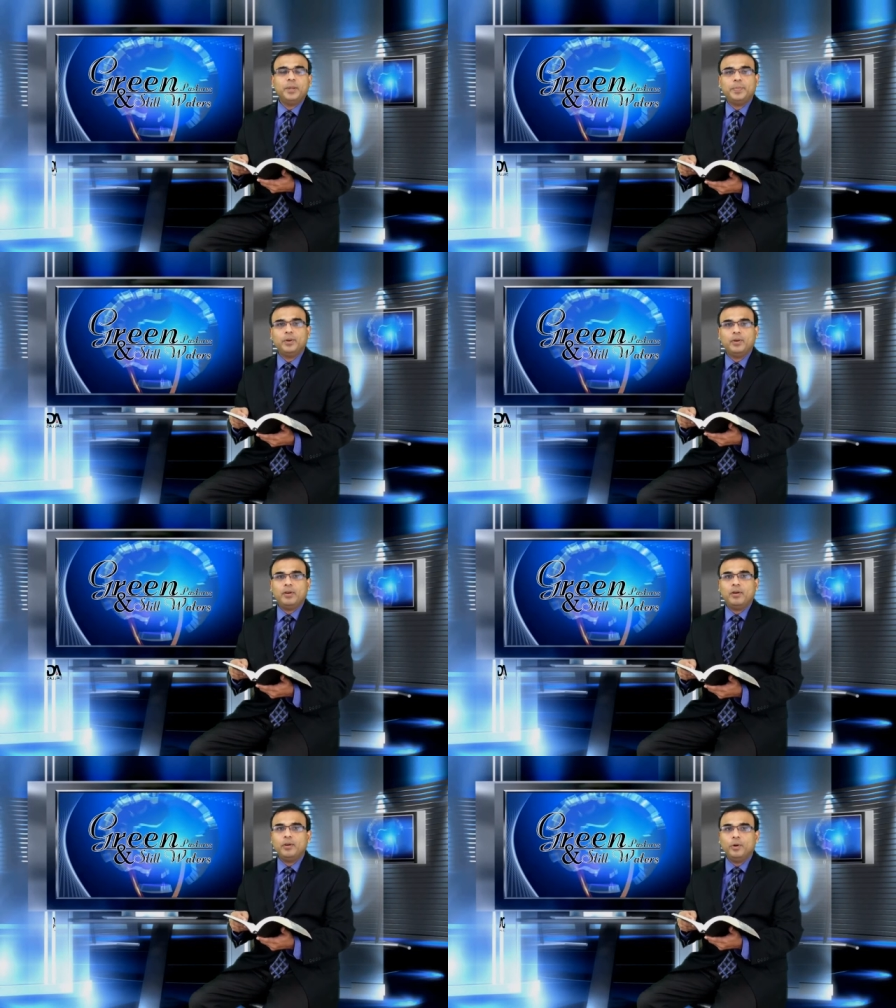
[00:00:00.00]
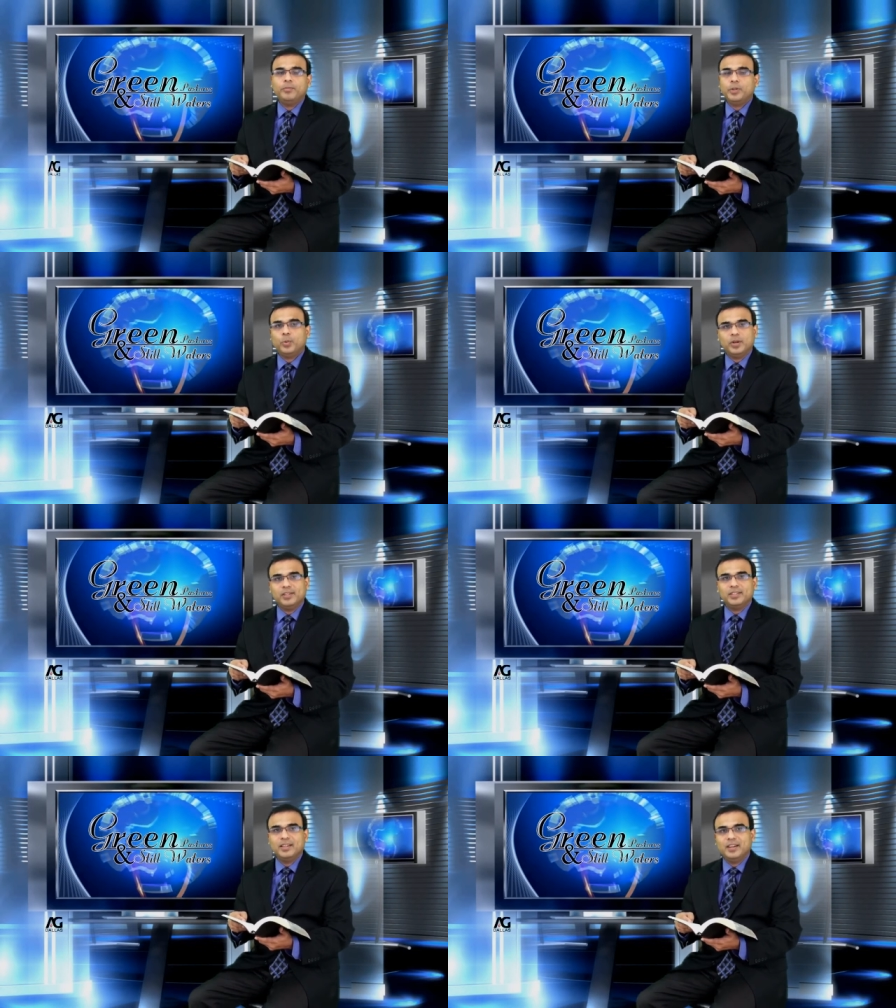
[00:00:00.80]
people all over the
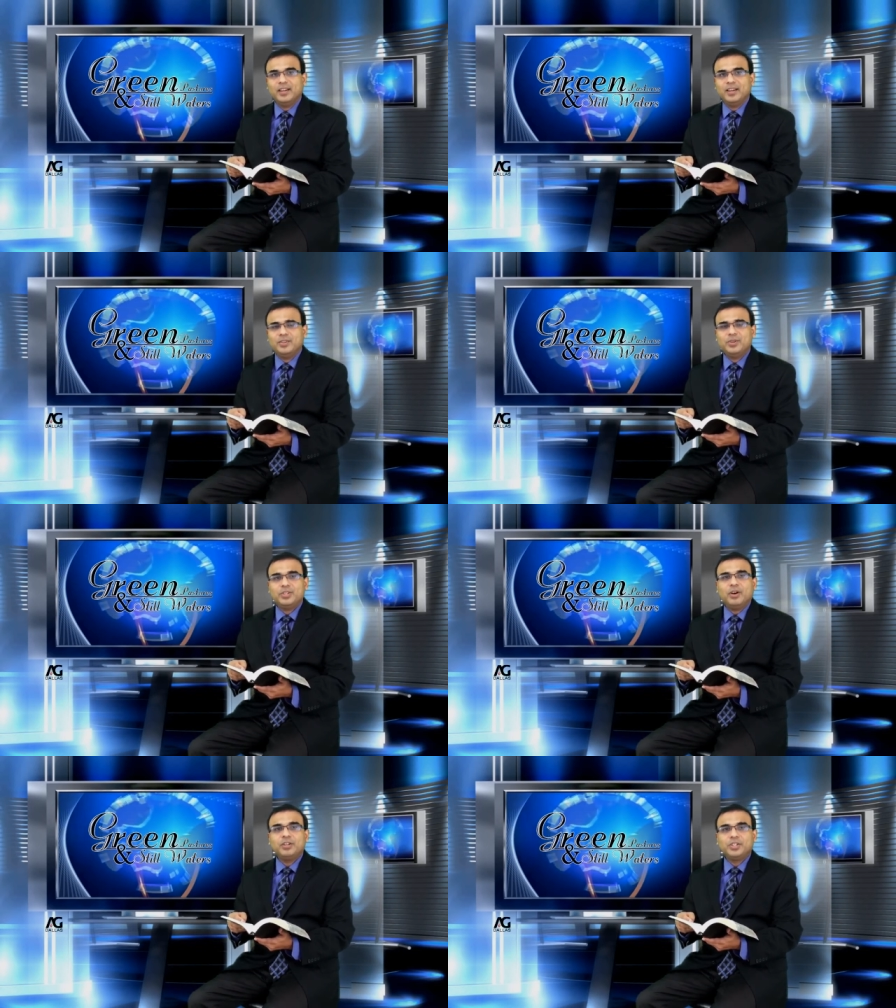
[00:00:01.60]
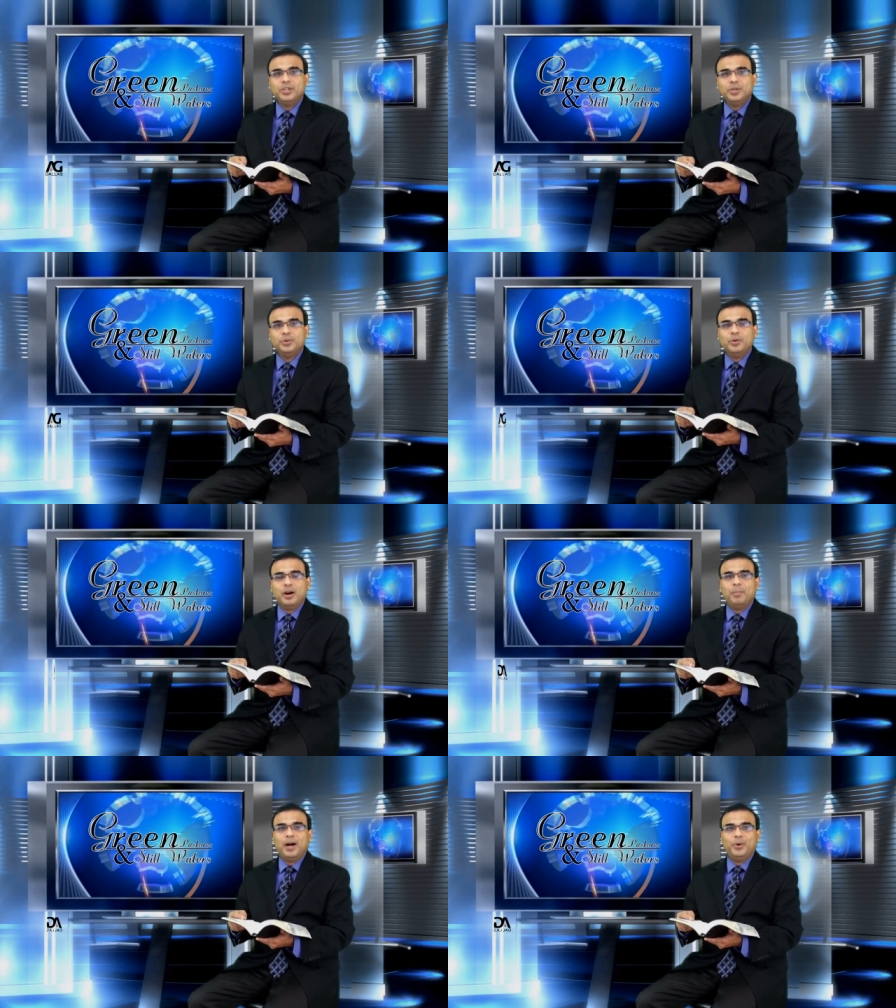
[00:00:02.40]
world to talk to you
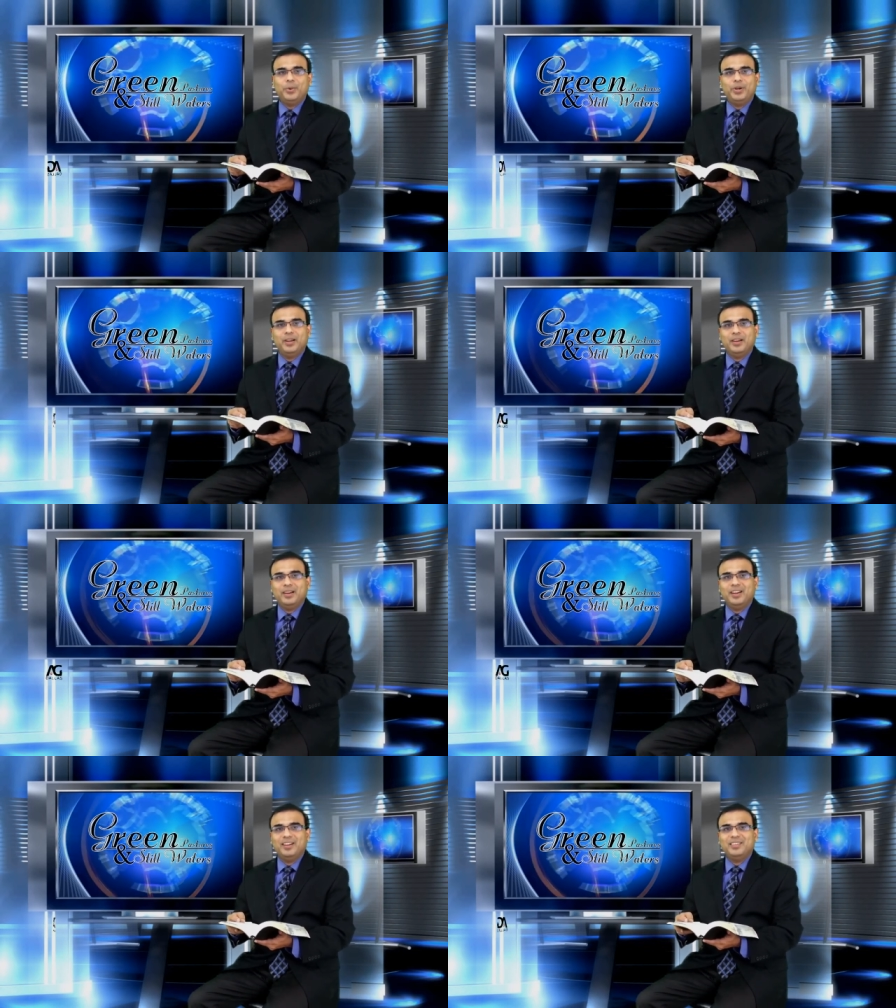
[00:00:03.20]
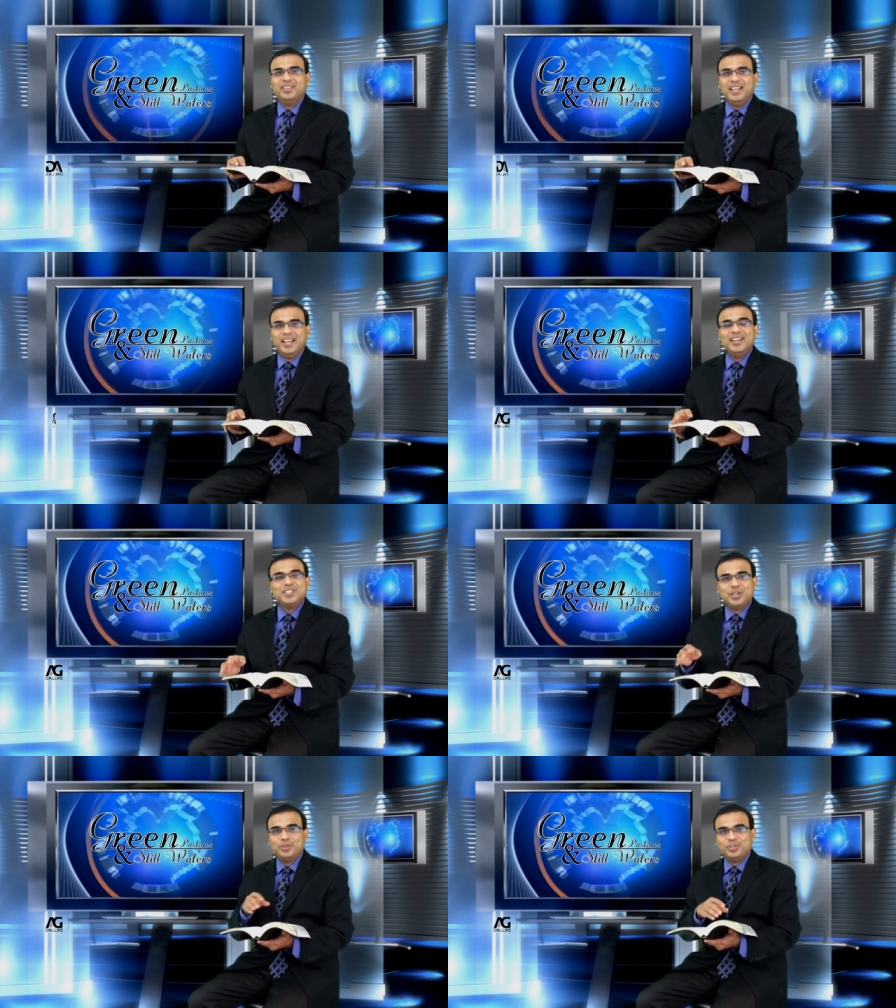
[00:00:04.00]
about the
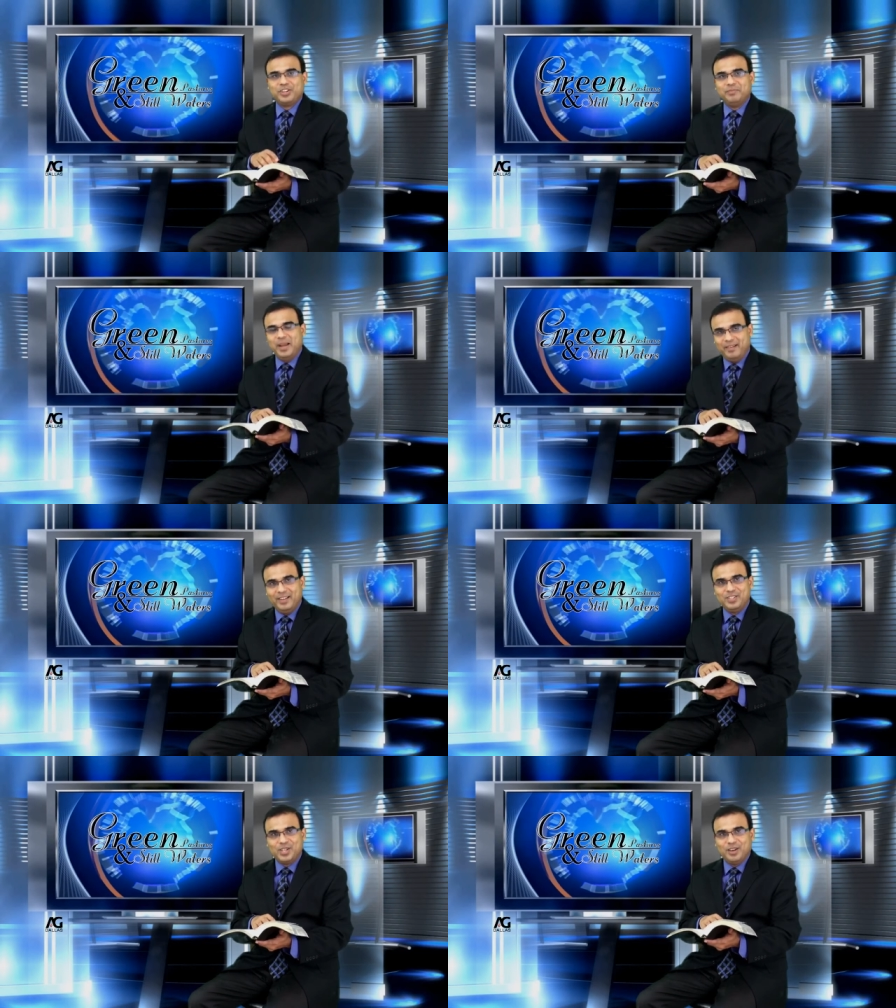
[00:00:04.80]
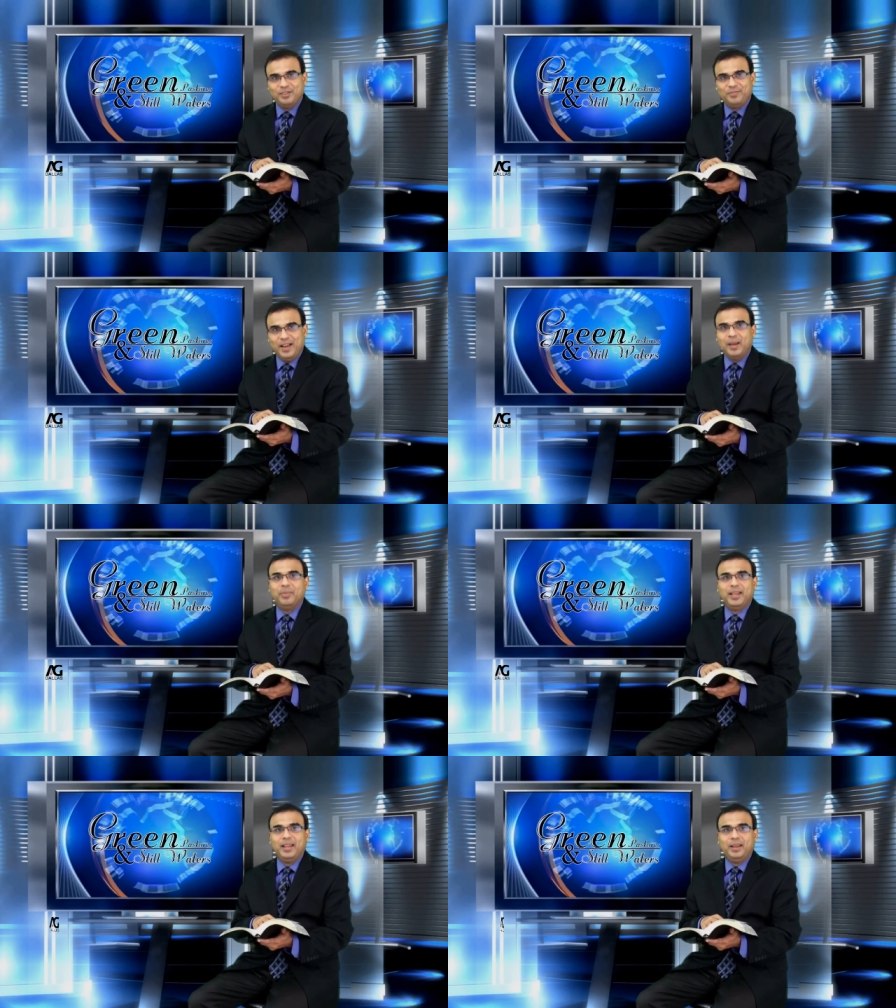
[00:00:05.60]
institution of marriage,
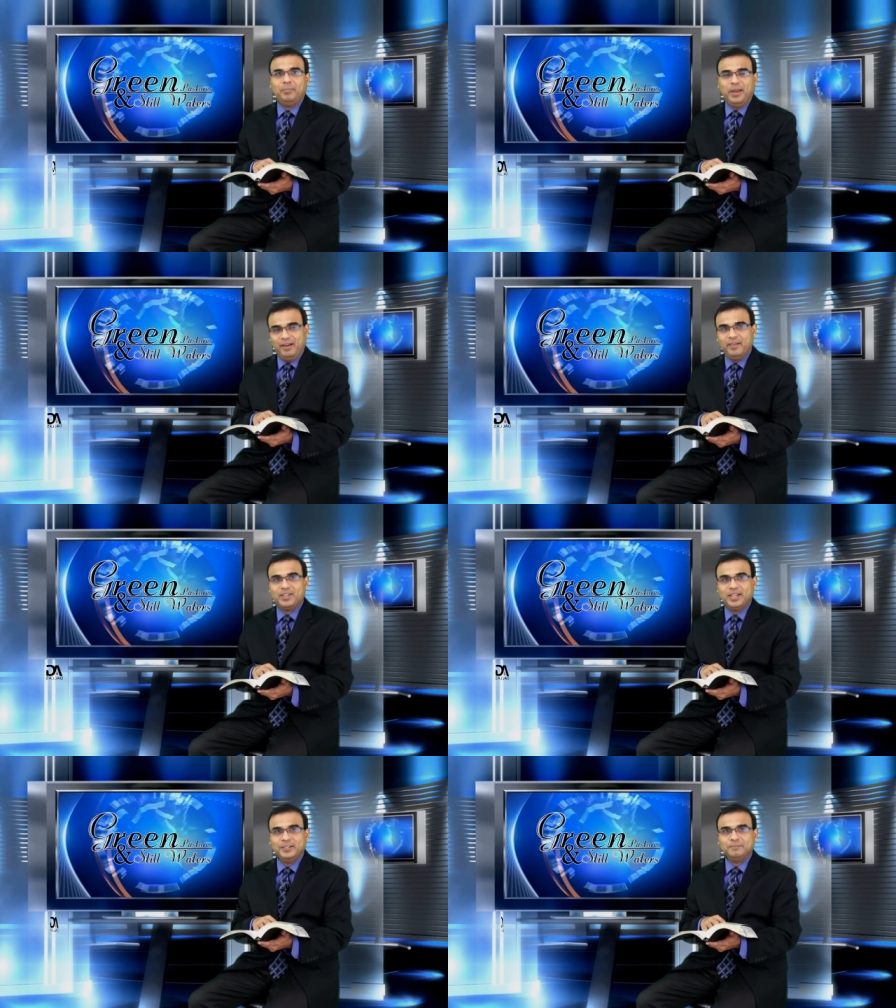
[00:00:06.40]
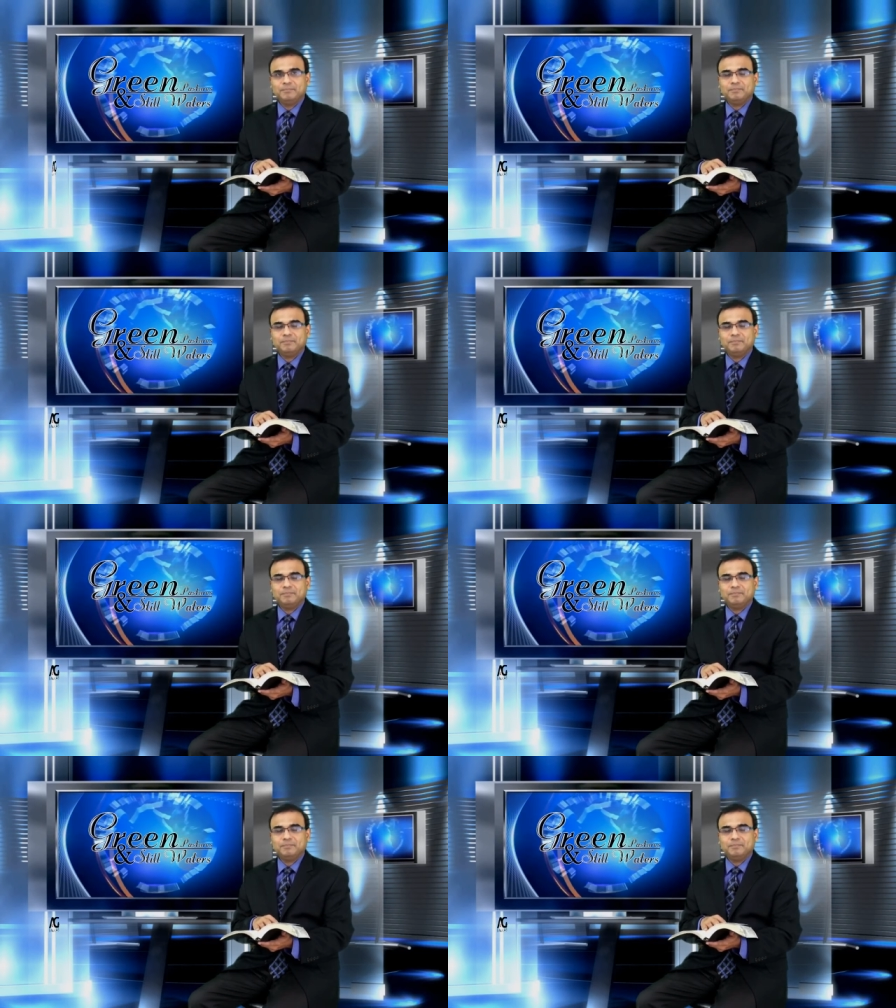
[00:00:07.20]
family, parenting,